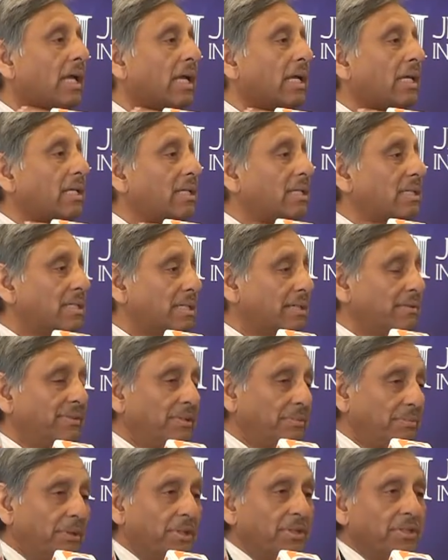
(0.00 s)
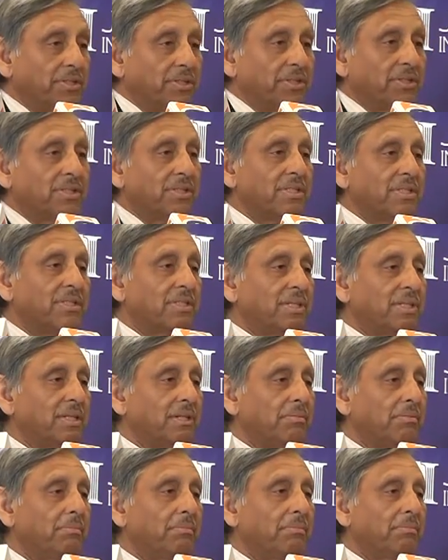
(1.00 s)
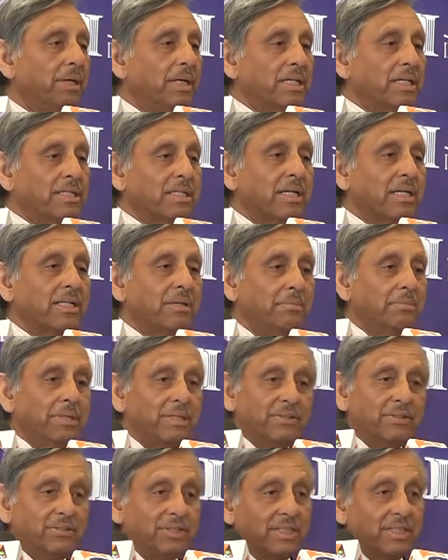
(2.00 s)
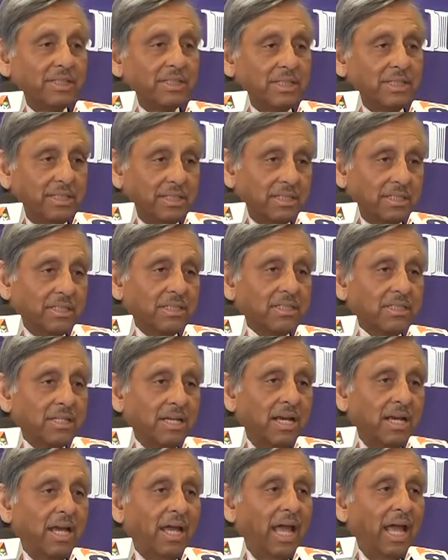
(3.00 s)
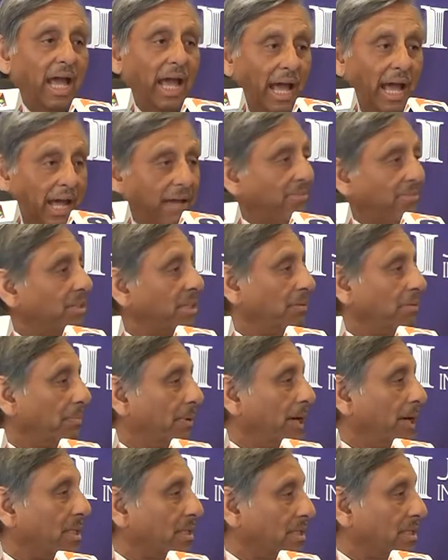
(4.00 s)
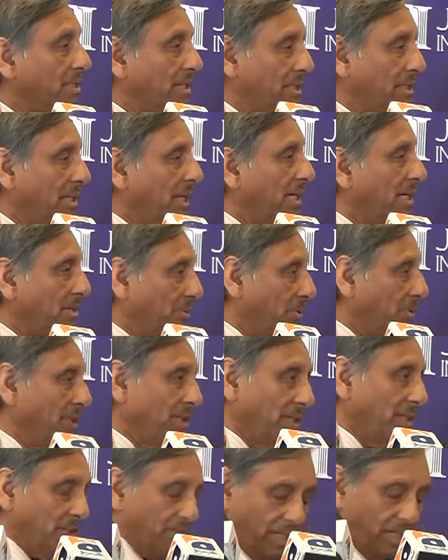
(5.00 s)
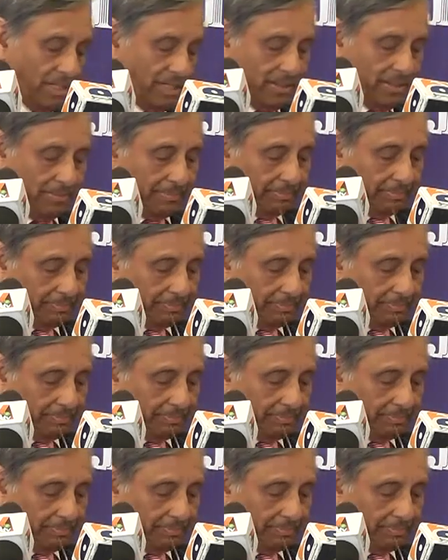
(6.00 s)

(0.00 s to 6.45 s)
Indian civil politicians and Pakistani military dictators have in the past dealt with each other.